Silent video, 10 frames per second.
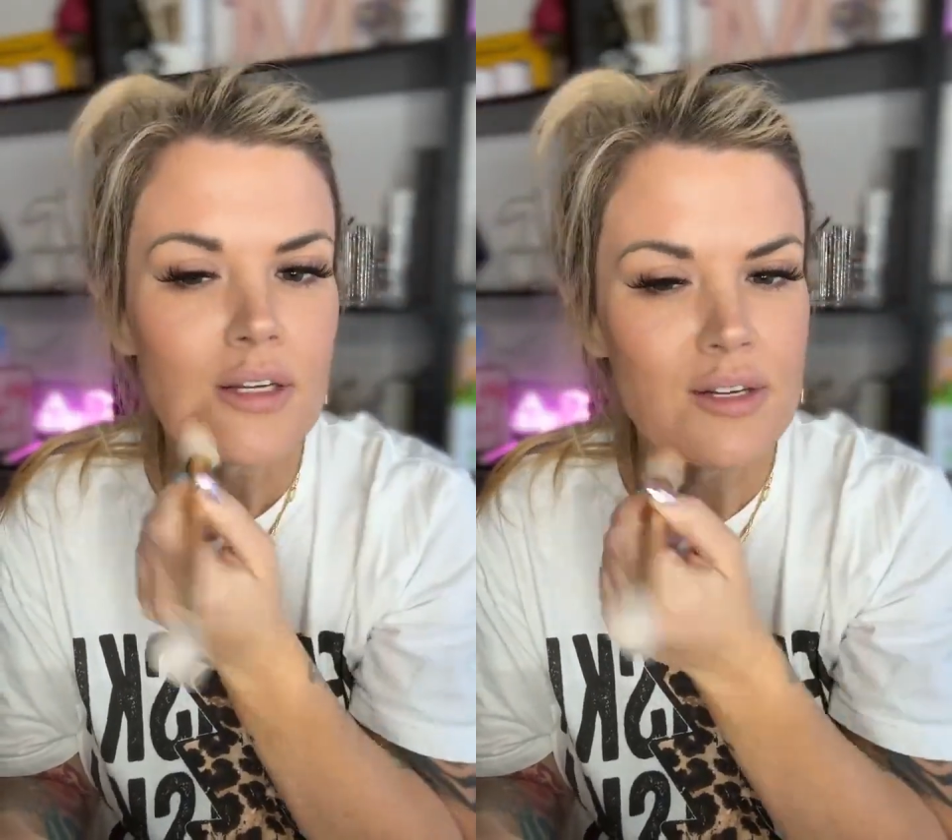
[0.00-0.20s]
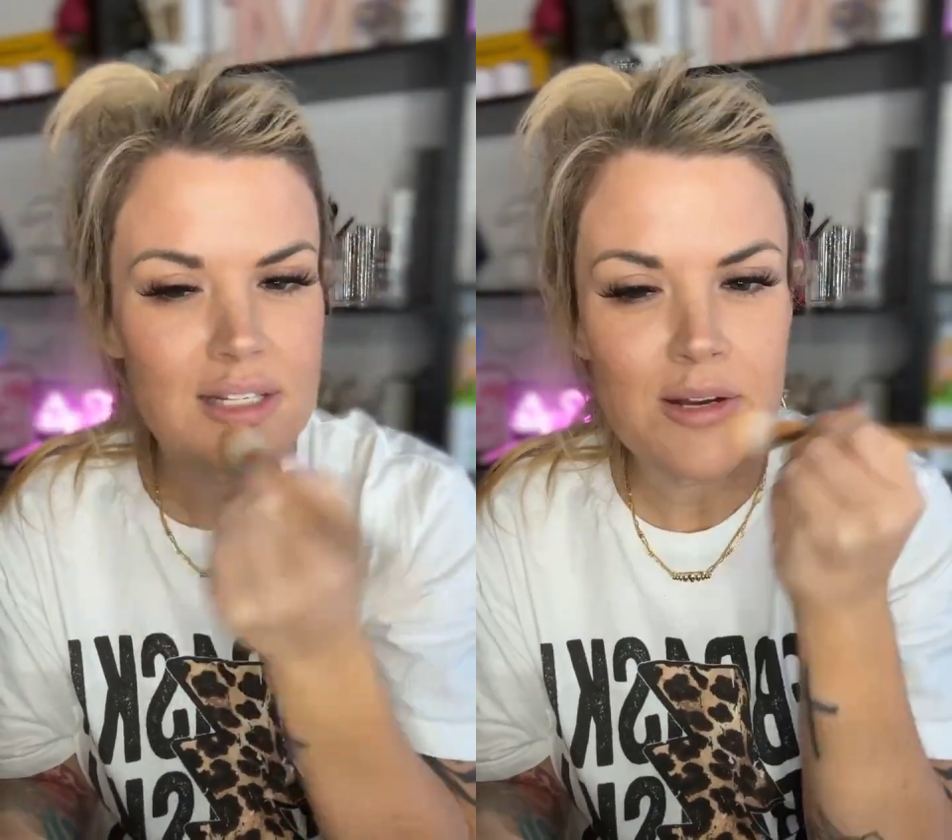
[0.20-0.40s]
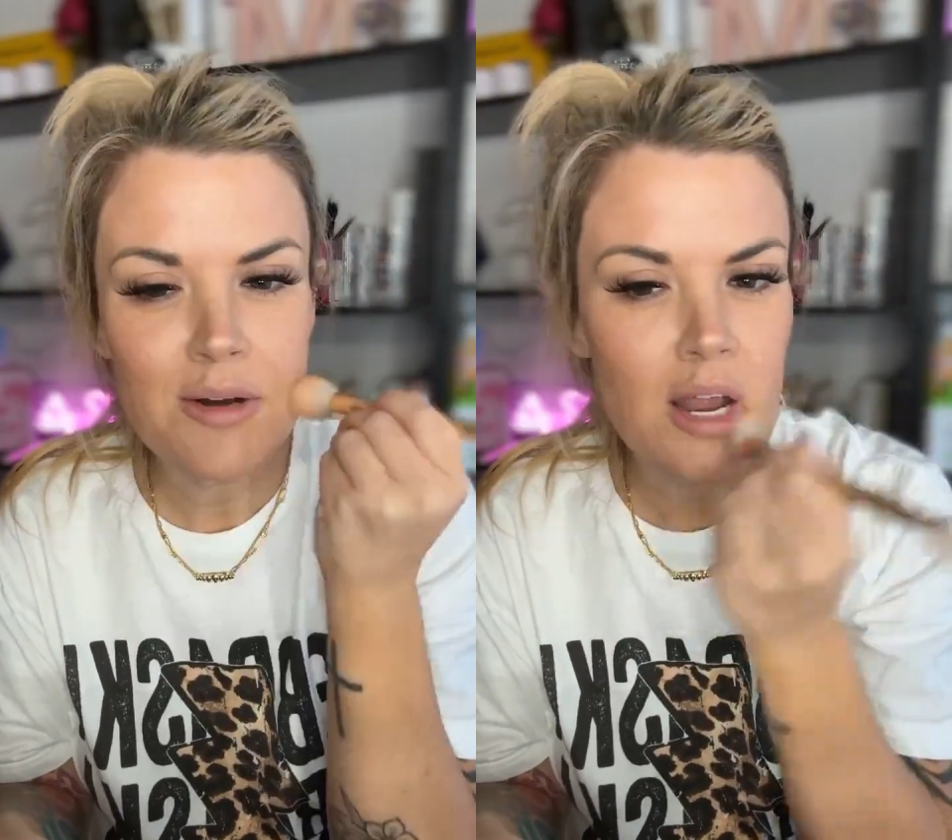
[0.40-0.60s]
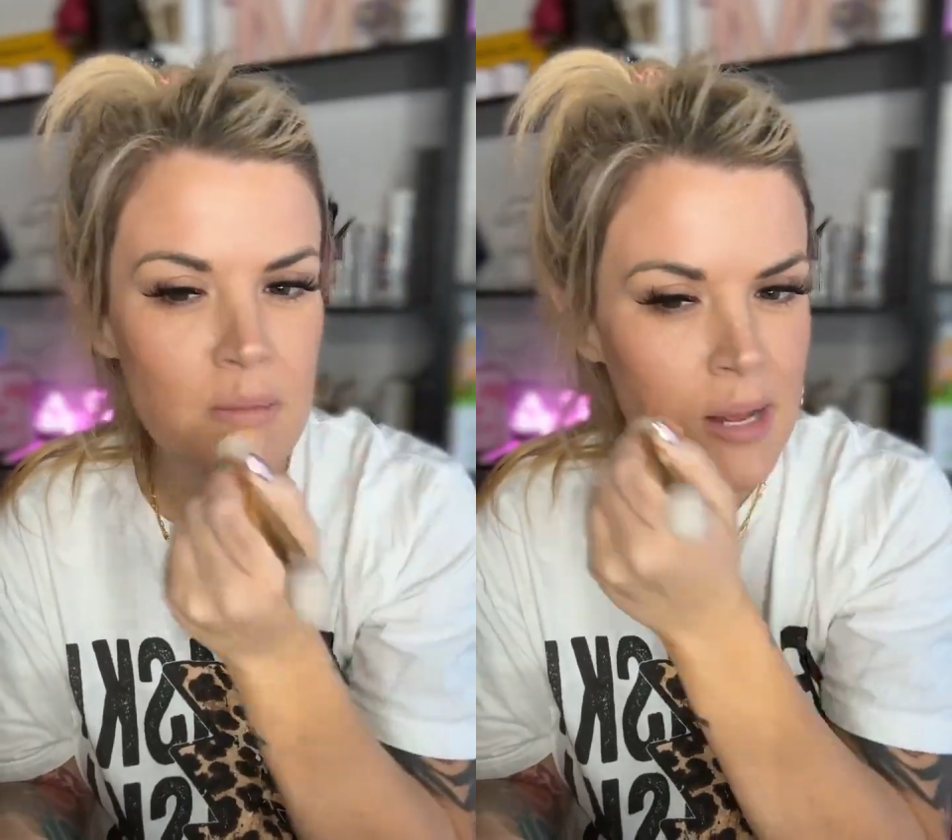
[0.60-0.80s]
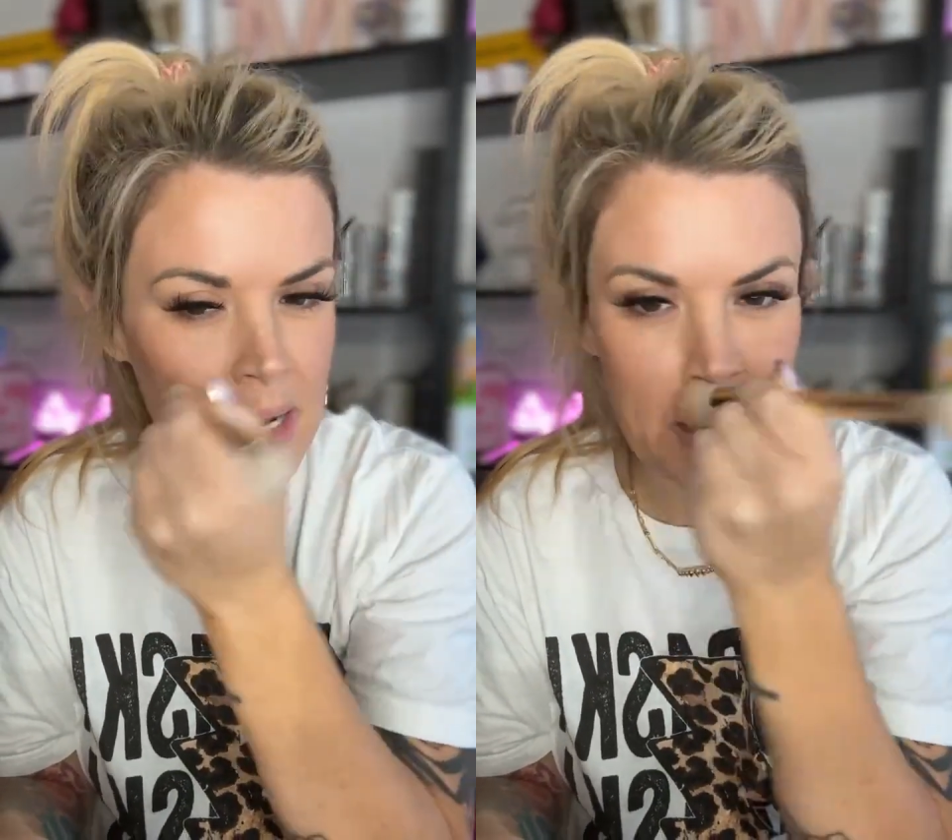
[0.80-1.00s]
You see what
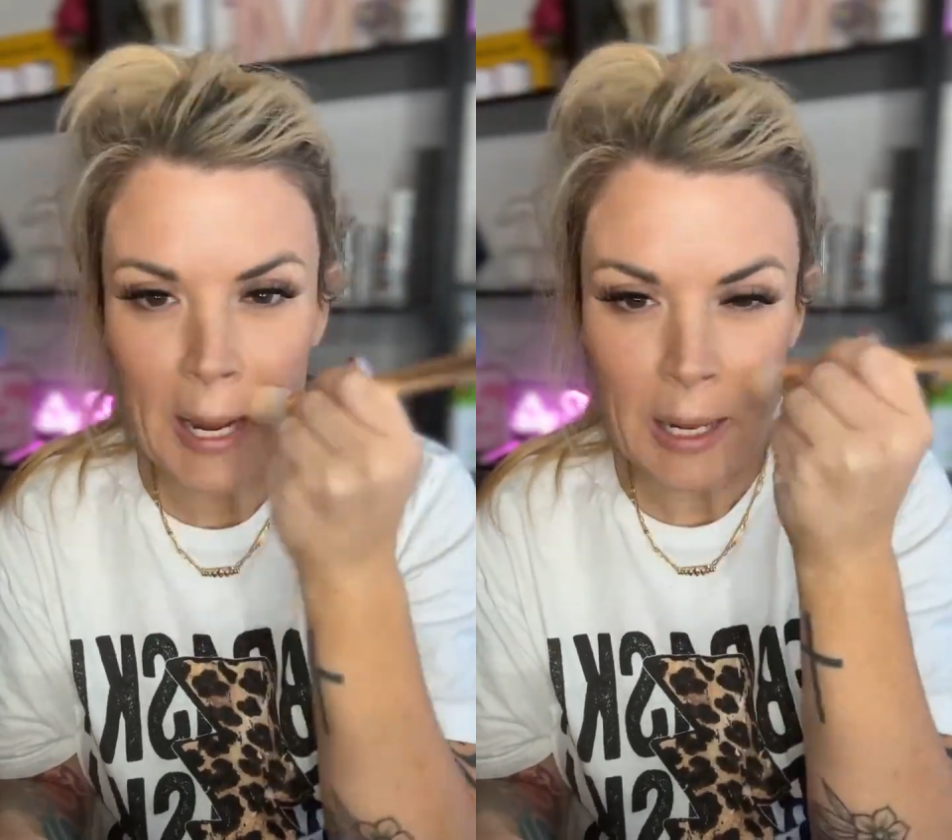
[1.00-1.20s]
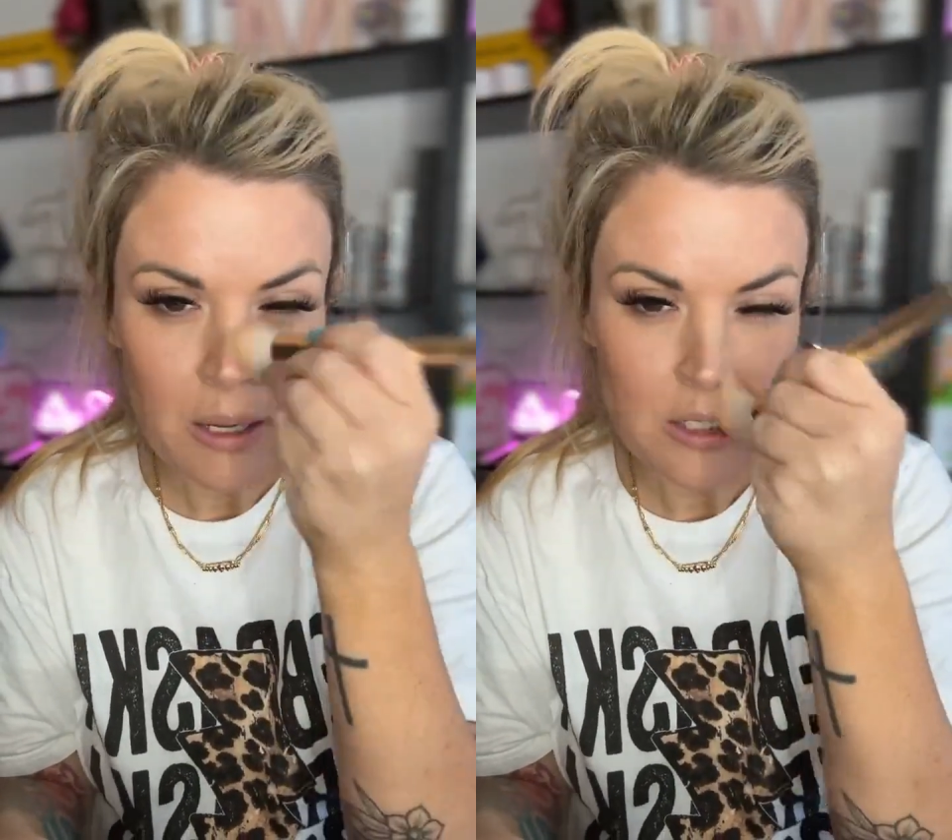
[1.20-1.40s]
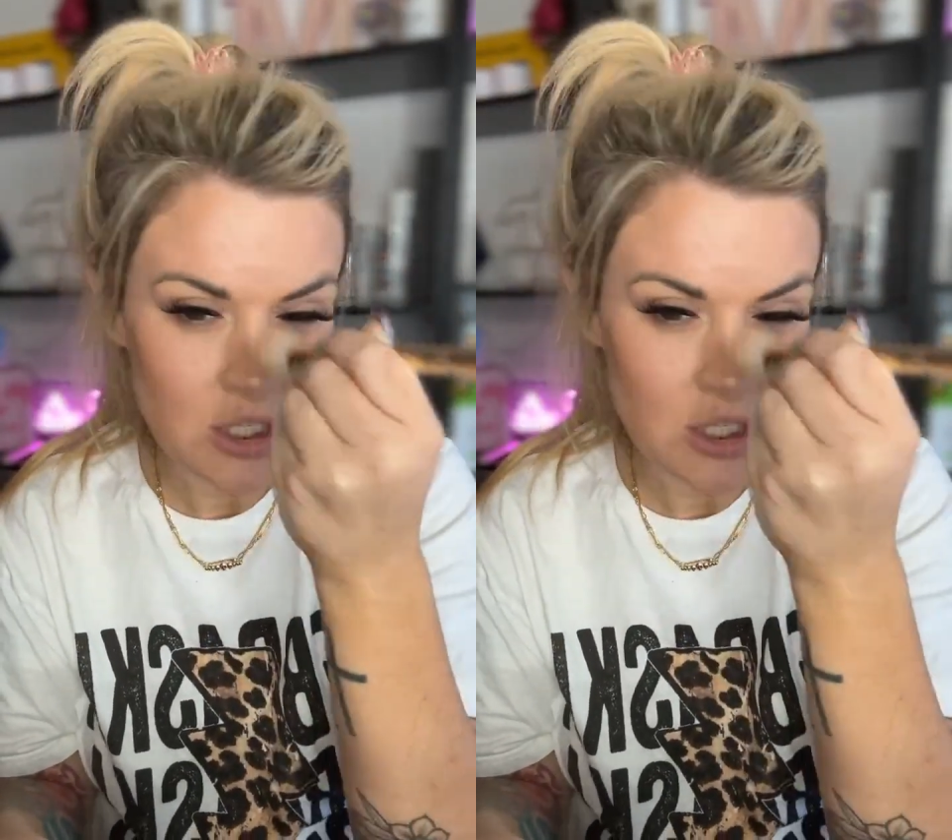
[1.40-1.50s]
I mean? Like,